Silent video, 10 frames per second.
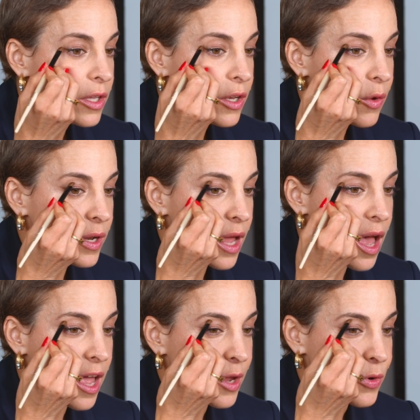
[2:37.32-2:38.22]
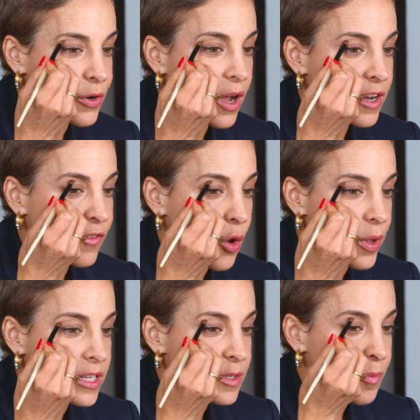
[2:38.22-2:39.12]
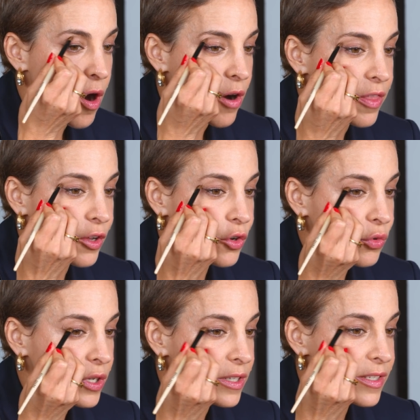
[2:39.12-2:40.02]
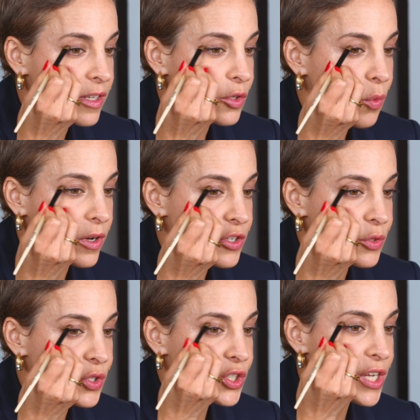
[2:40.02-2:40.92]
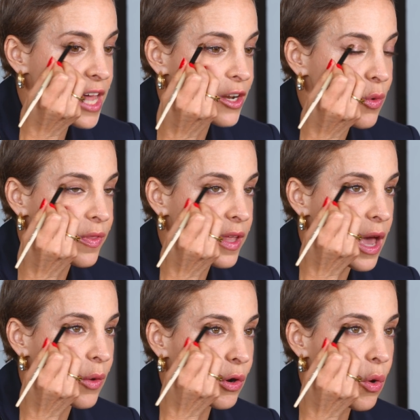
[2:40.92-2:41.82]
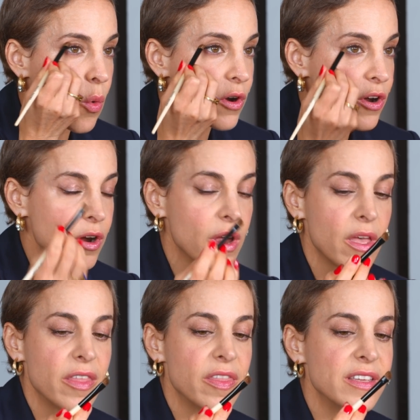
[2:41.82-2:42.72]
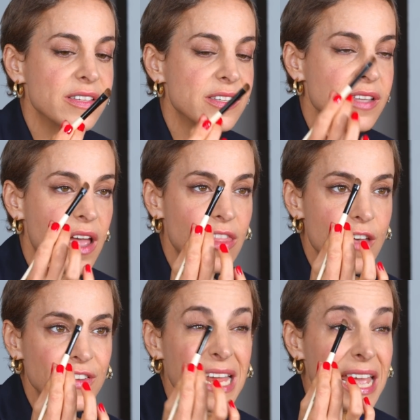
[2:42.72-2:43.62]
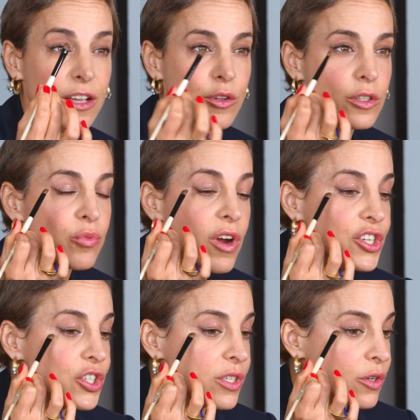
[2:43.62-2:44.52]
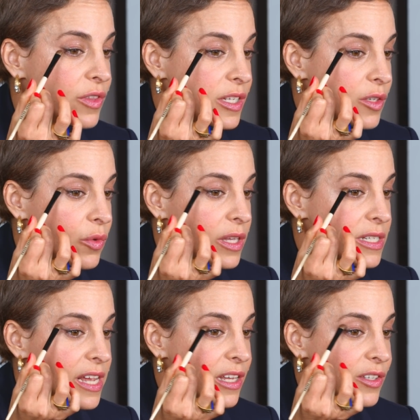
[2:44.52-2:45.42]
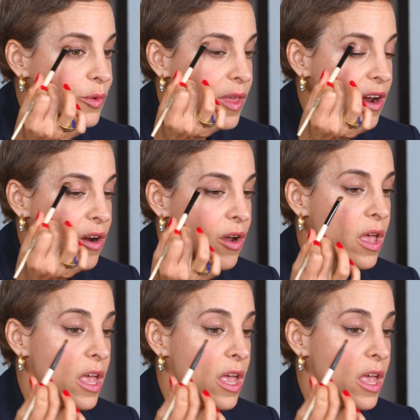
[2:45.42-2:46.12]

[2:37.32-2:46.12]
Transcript: you know, an eye where you're kind of going into part of the crease and you want to do shadow on the outer corner, this, I love an angled brush because this really takes you there.